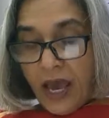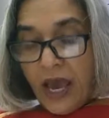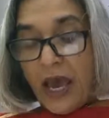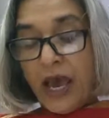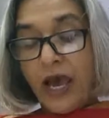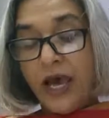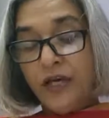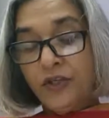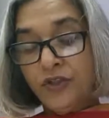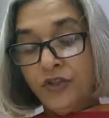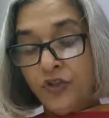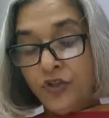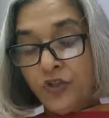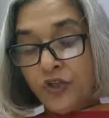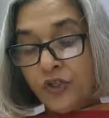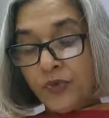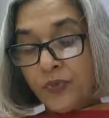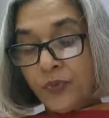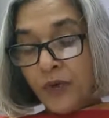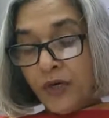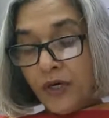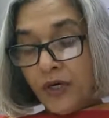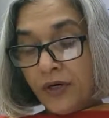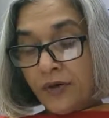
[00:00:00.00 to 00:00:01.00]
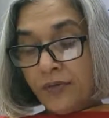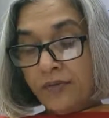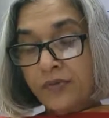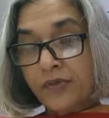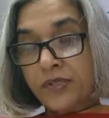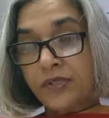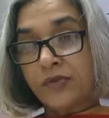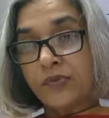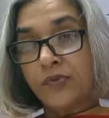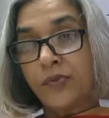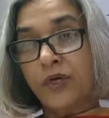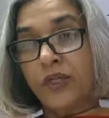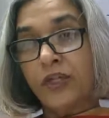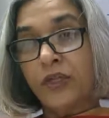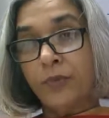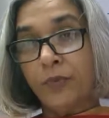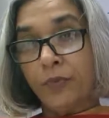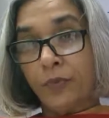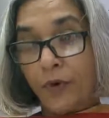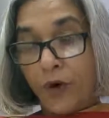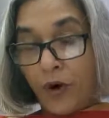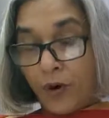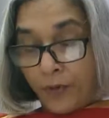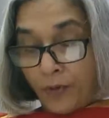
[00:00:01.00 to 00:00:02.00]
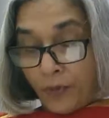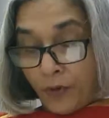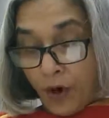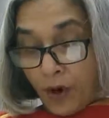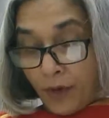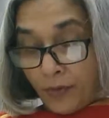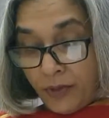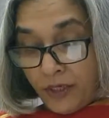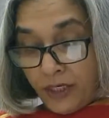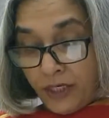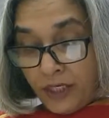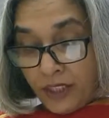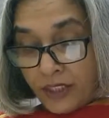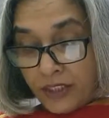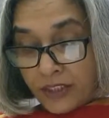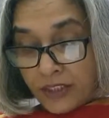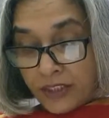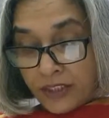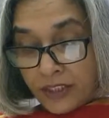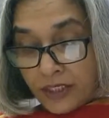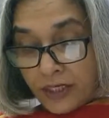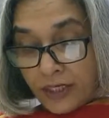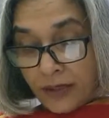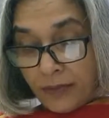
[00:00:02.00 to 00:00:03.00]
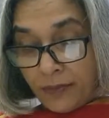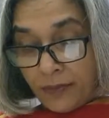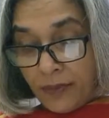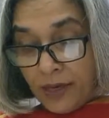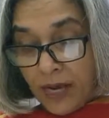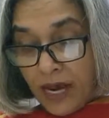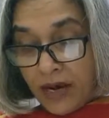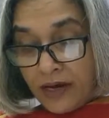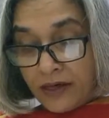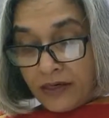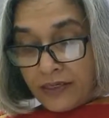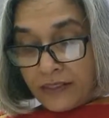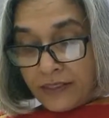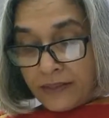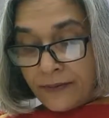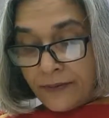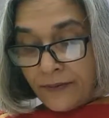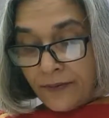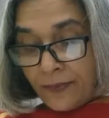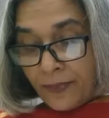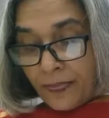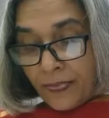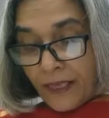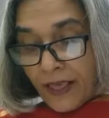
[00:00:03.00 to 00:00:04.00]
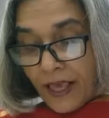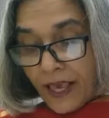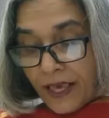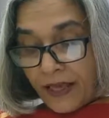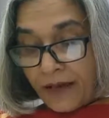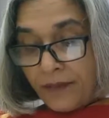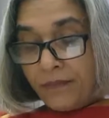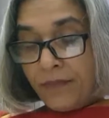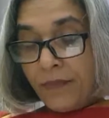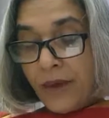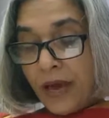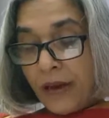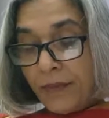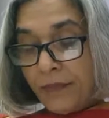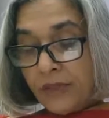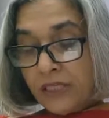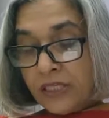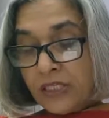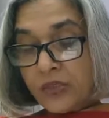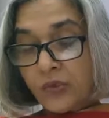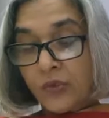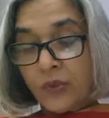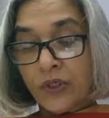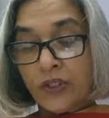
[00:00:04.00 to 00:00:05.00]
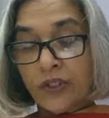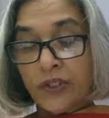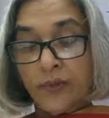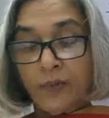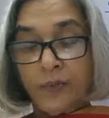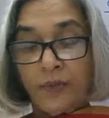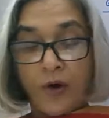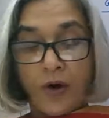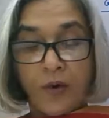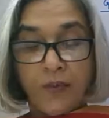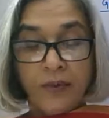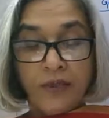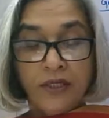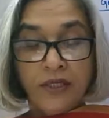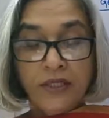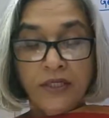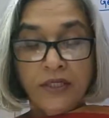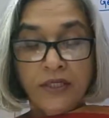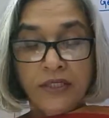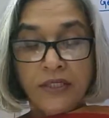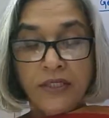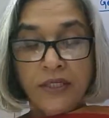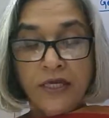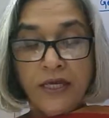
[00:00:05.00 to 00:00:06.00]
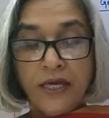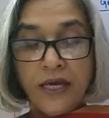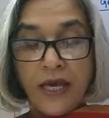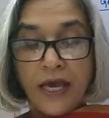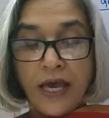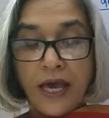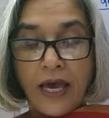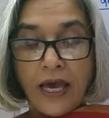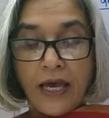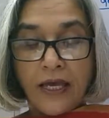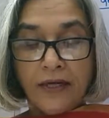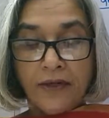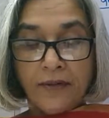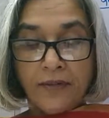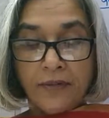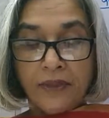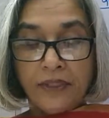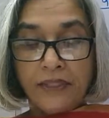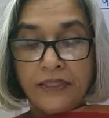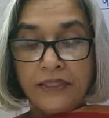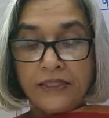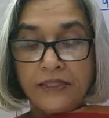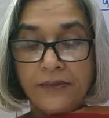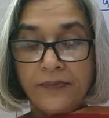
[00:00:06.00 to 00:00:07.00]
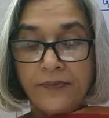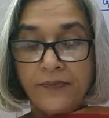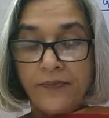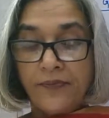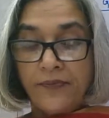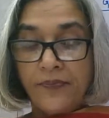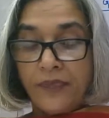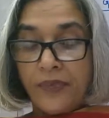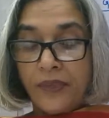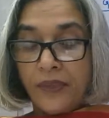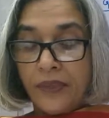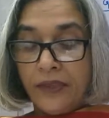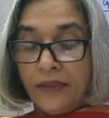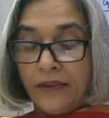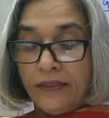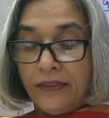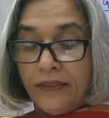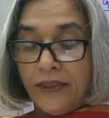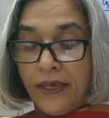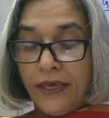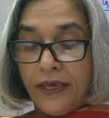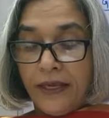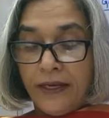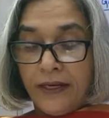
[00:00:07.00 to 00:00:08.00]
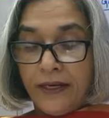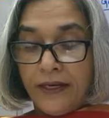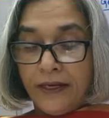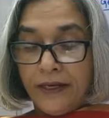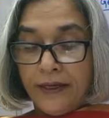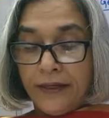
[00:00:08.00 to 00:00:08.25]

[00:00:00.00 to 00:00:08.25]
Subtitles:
angiosperms were the prominent plants, and mammals were the prominent animals. Then